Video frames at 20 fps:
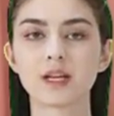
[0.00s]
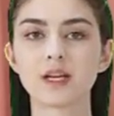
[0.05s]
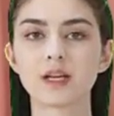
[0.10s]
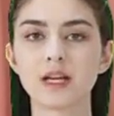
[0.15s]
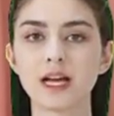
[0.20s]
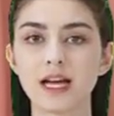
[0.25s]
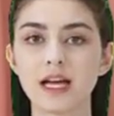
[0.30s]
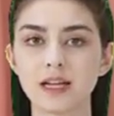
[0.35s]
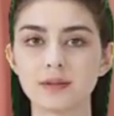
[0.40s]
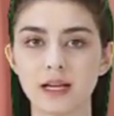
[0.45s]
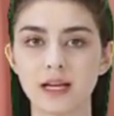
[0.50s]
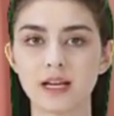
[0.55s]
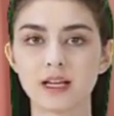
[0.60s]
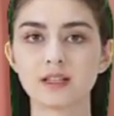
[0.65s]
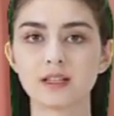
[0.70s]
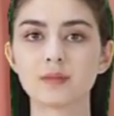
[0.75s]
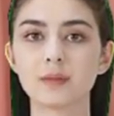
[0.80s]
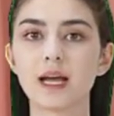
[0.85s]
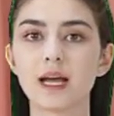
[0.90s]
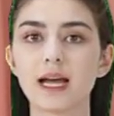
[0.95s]
The
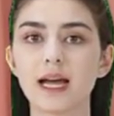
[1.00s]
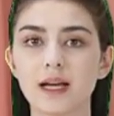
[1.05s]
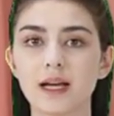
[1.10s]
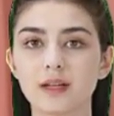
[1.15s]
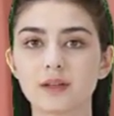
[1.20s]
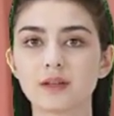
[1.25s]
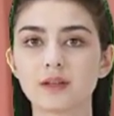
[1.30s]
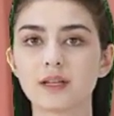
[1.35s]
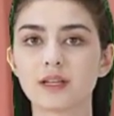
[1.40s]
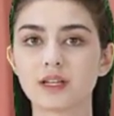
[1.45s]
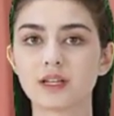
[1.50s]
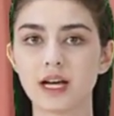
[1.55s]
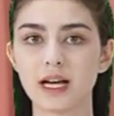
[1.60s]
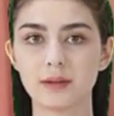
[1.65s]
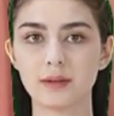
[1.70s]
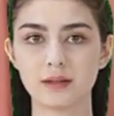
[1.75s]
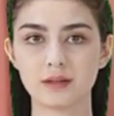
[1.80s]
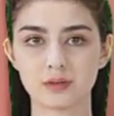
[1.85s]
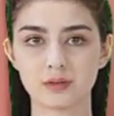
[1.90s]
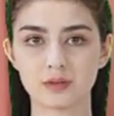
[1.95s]
placenta and umbilical
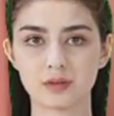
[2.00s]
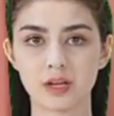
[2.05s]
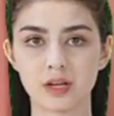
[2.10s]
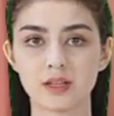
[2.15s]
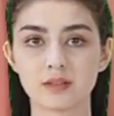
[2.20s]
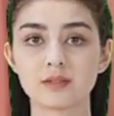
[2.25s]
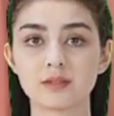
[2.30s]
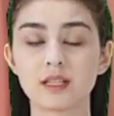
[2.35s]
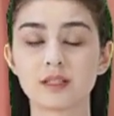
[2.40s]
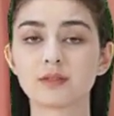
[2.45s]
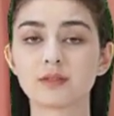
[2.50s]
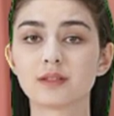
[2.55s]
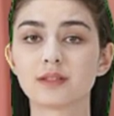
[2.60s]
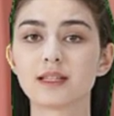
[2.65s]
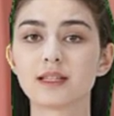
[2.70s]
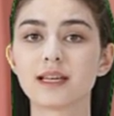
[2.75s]
cord, extended.